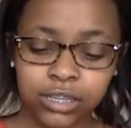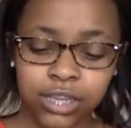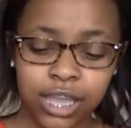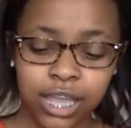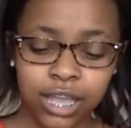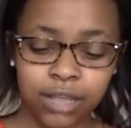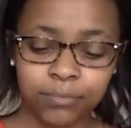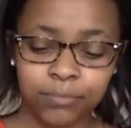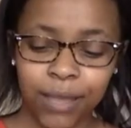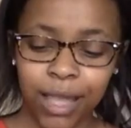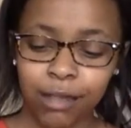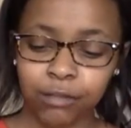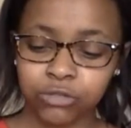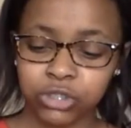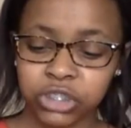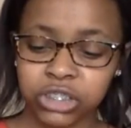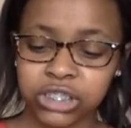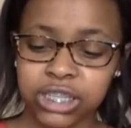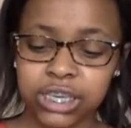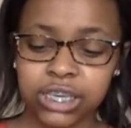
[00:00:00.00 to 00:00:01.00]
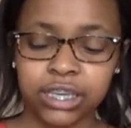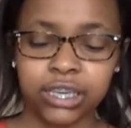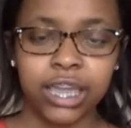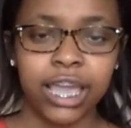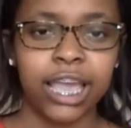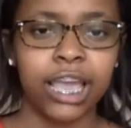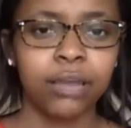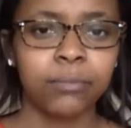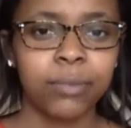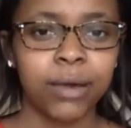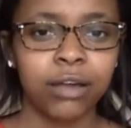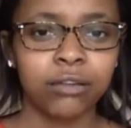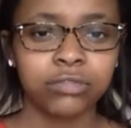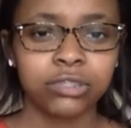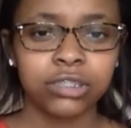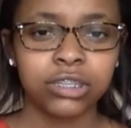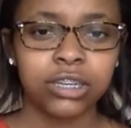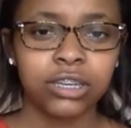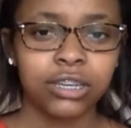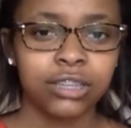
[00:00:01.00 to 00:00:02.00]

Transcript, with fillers: hand pouch thingy, hand pouch,